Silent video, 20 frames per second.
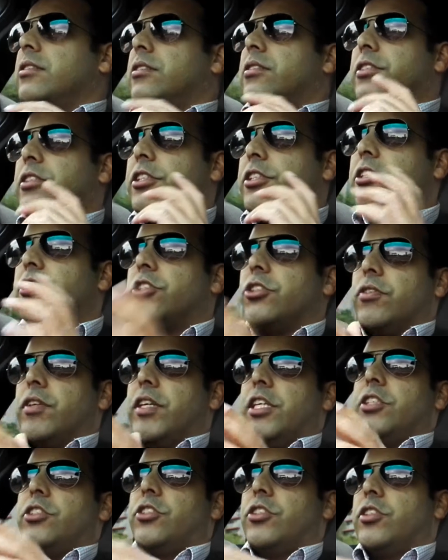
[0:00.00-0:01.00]

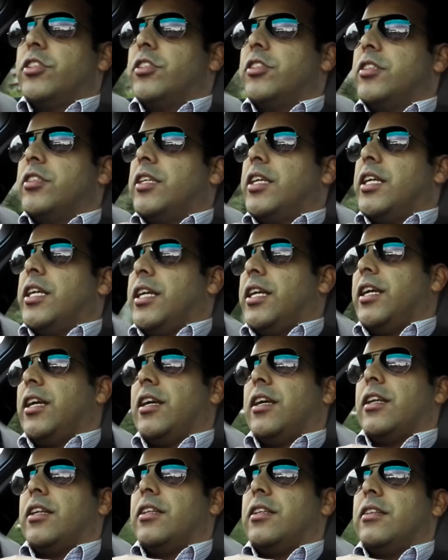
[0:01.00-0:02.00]
situation
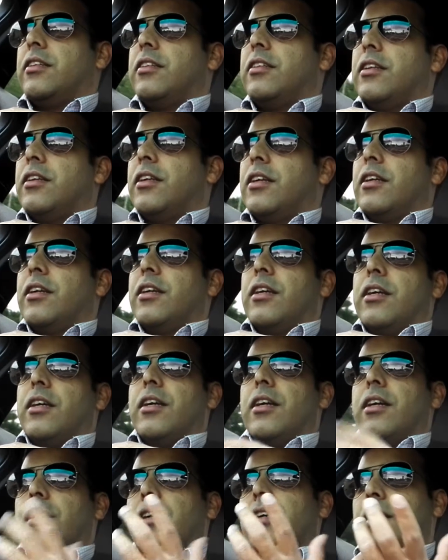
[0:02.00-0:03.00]
in
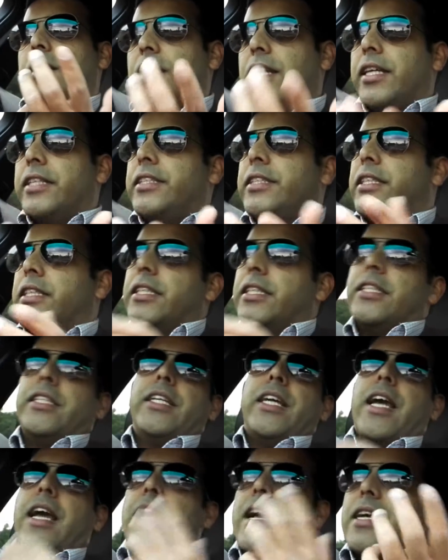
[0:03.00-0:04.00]
uh, london
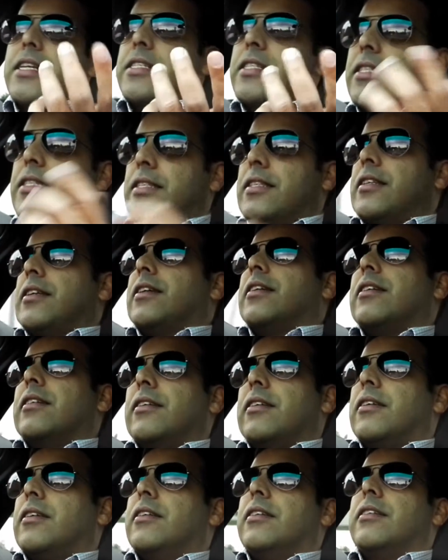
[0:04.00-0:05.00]
as uh,
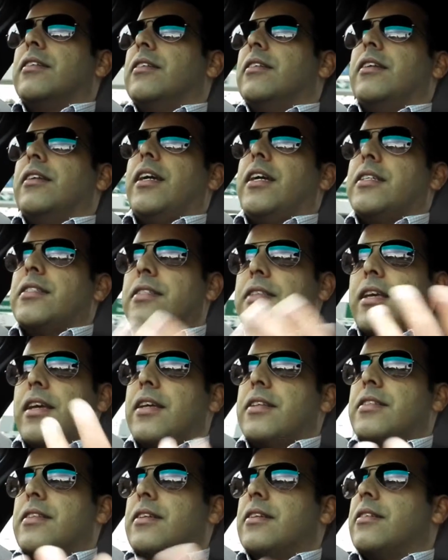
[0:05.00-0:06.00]
as
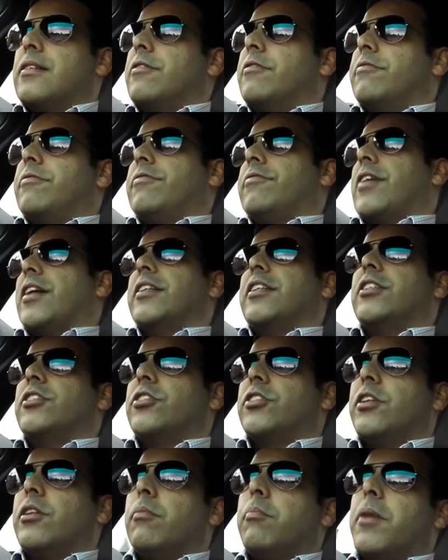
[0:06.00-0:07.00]
as a
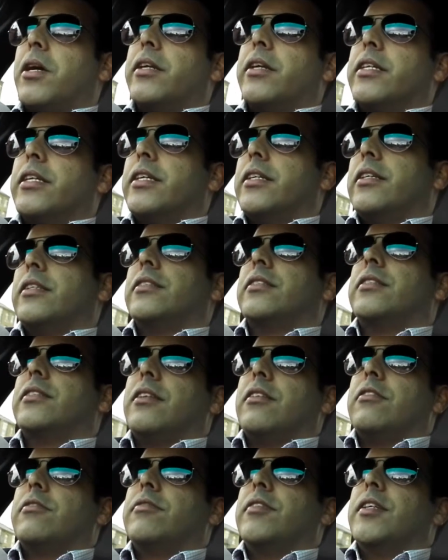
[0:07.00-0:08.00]
financial market and
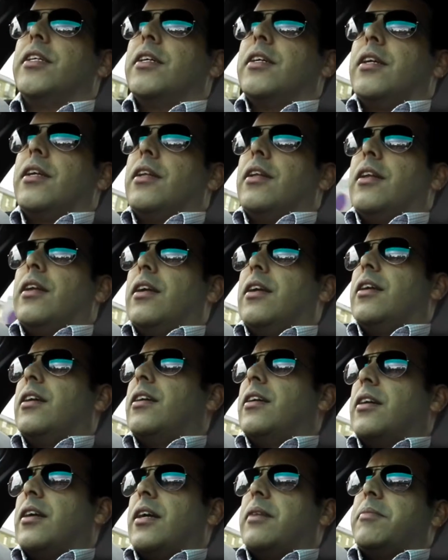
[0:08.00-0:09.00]
stuff
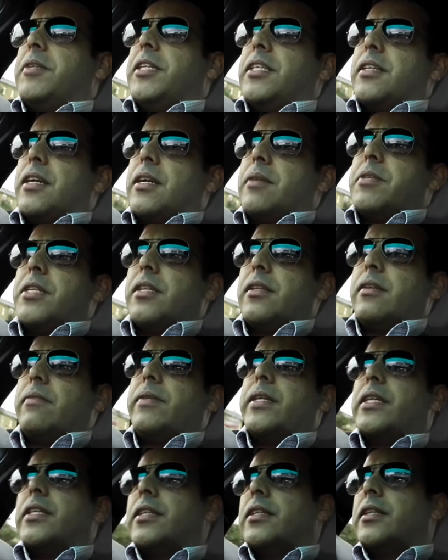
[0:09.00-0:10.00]
uh, I mean, I've been
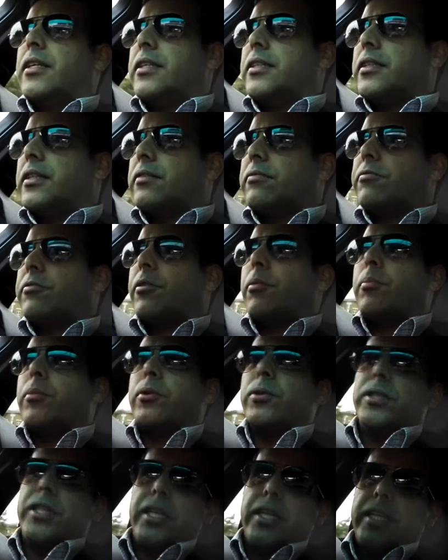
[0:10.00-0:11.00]
living in London for
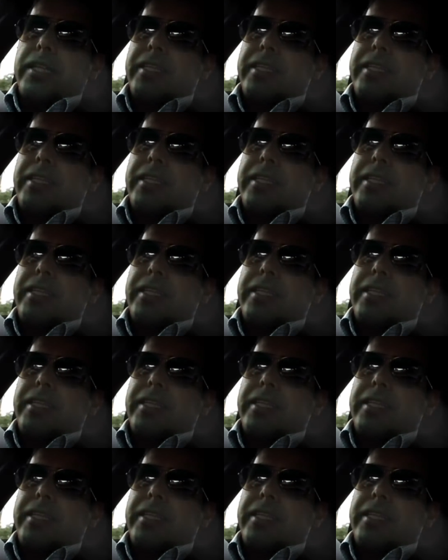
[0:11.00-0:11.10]
more than a